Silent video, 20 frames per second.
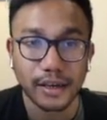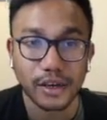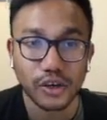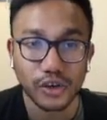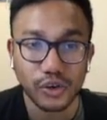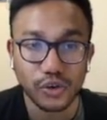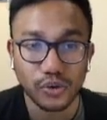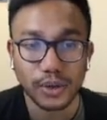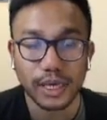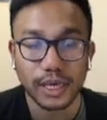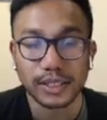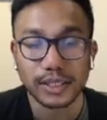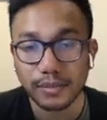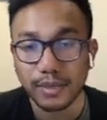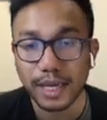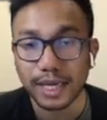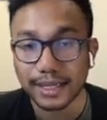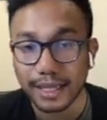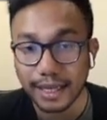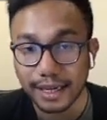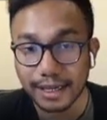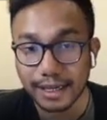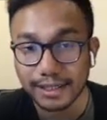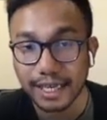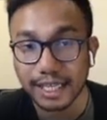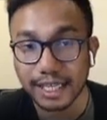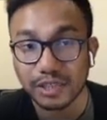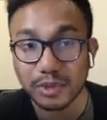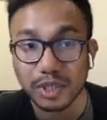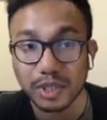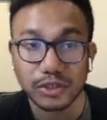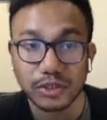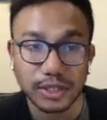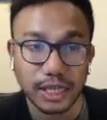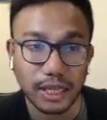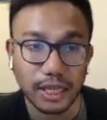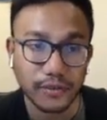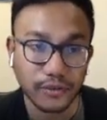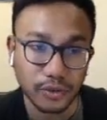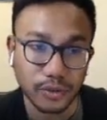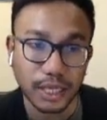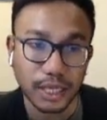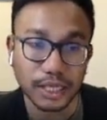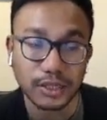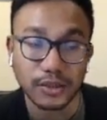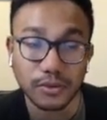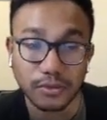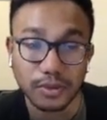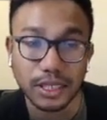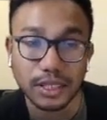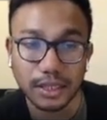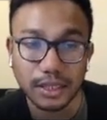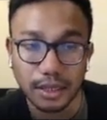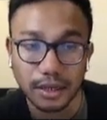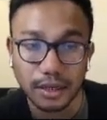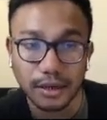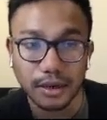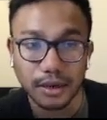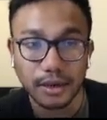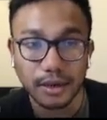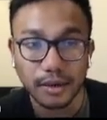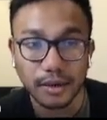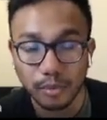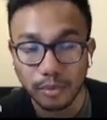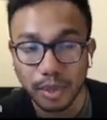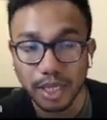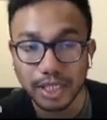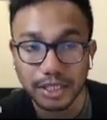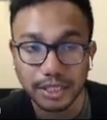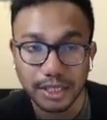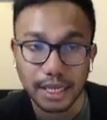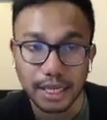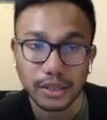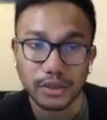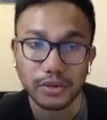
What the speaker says: You get to make that assessment yourself. You get to read their pitch deck.